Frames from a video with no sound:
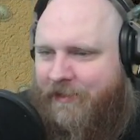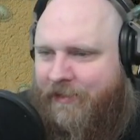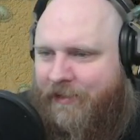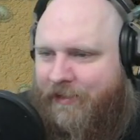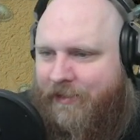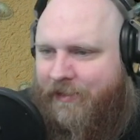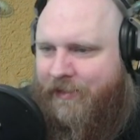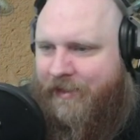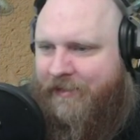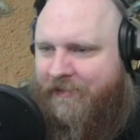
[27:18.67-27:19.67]

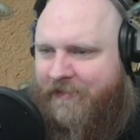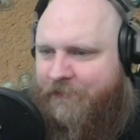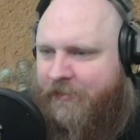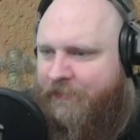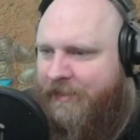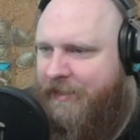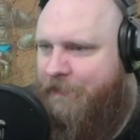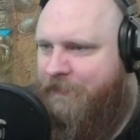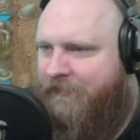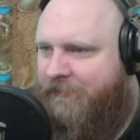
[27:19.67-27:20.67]
And then the same thing over here.
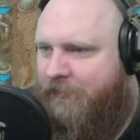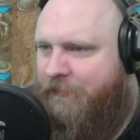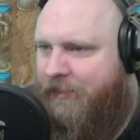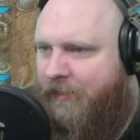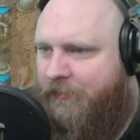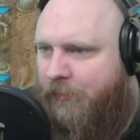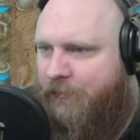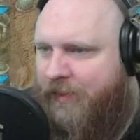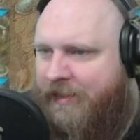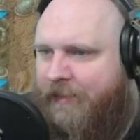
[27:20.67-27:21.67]
This is going to be the light oil
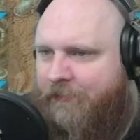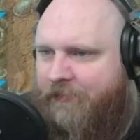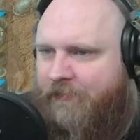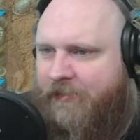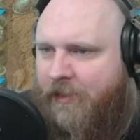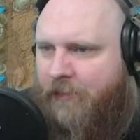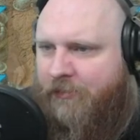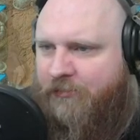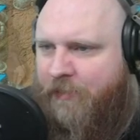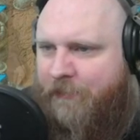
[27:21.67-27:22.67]
cracking, so that we know
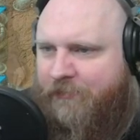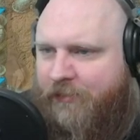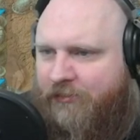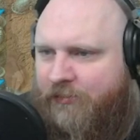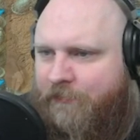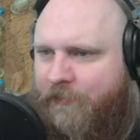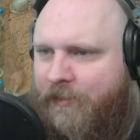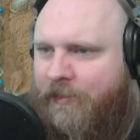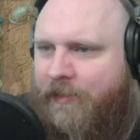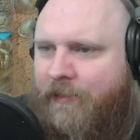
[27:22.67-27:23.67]
which pipe is which.
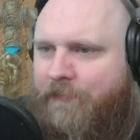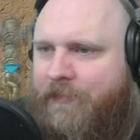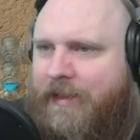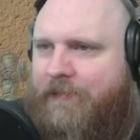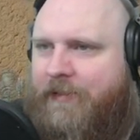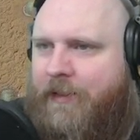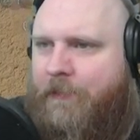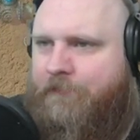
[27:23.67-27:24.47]
There we go.